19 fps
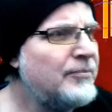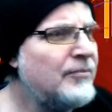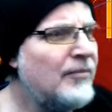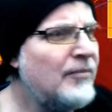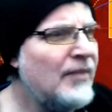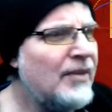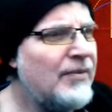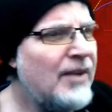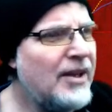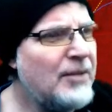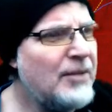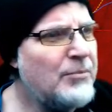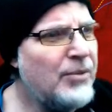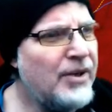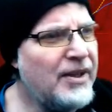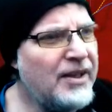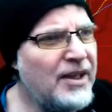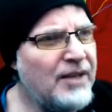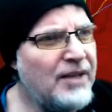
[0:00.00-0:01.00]
If I can
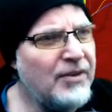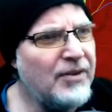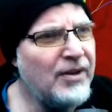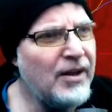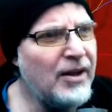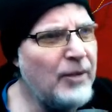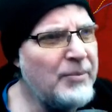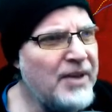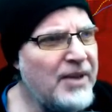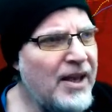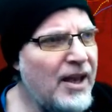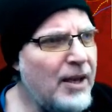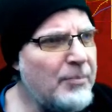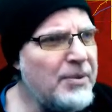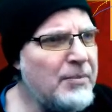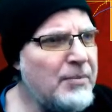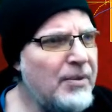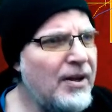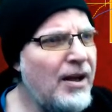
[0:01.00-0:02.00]
break even on it, I'll be happy,
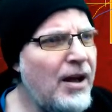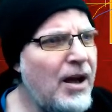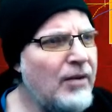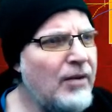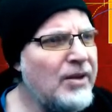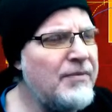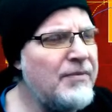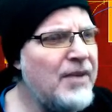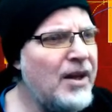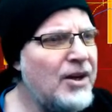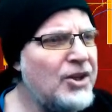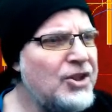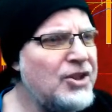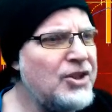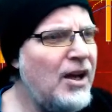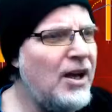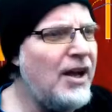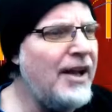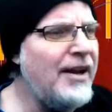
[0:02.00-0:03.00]
but I'll give that a
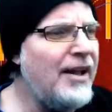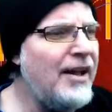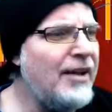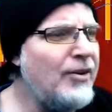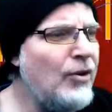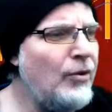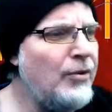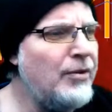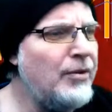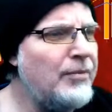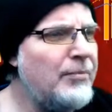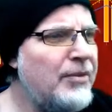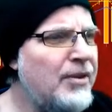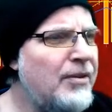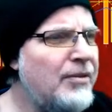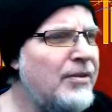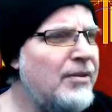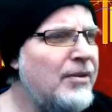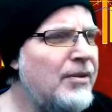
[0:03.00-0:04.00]
shot. I know
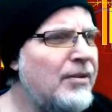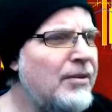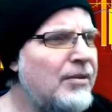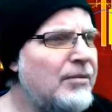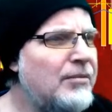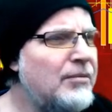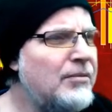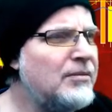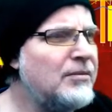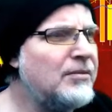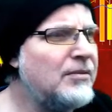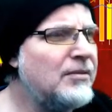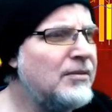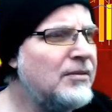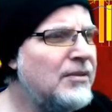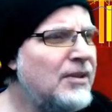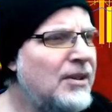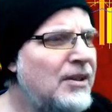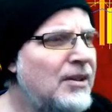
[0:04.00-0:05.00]
the
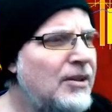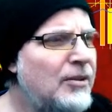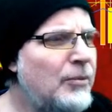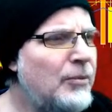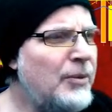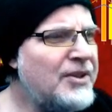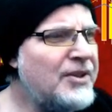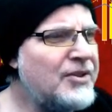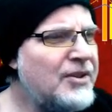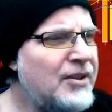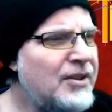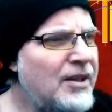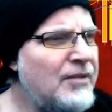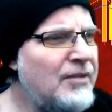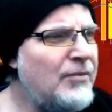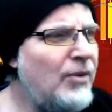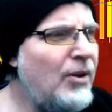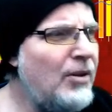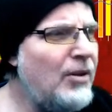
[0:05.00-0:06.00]
risk
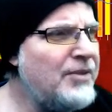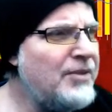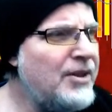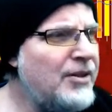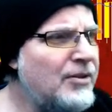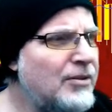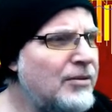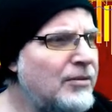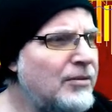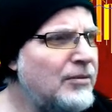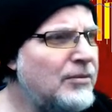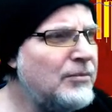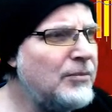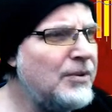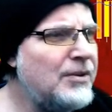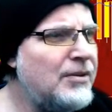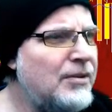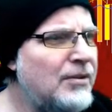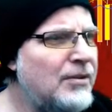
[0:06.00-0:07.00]
involved here with
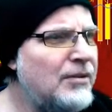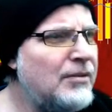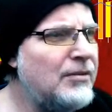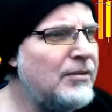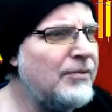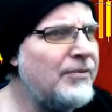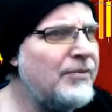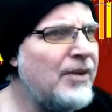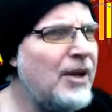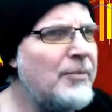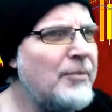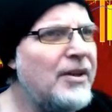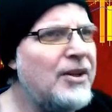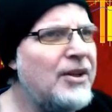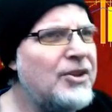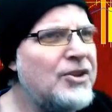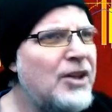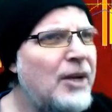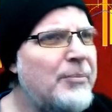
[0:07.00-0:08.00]
the 5-minute
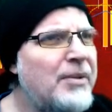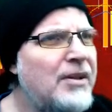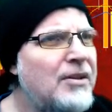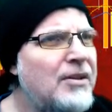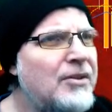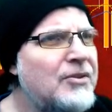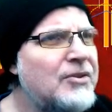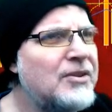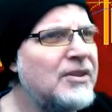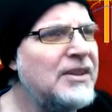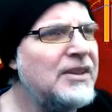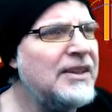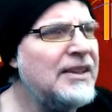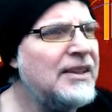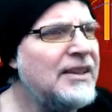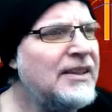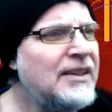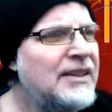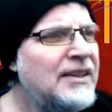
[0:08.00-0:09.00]
choppiness,
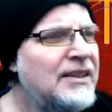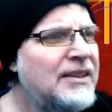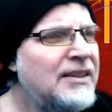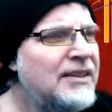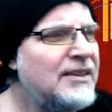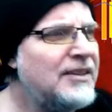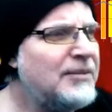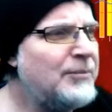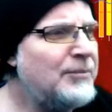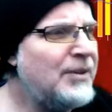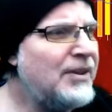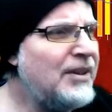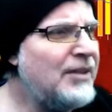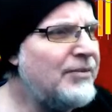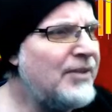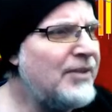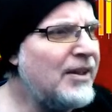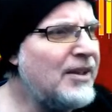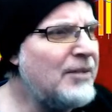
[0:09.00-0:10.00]
but if
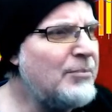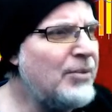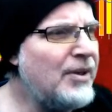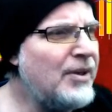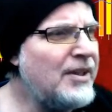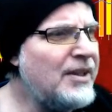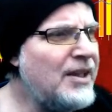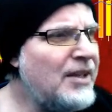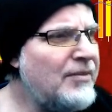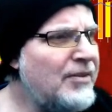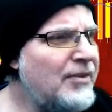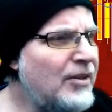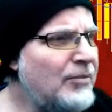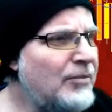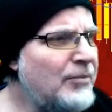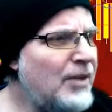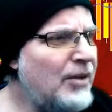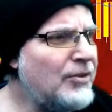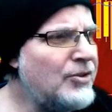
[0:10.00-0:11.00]
I can break even,
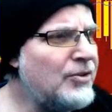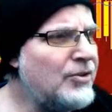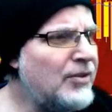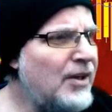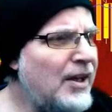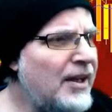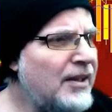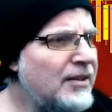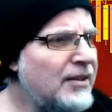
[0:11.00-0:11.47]
I'll try.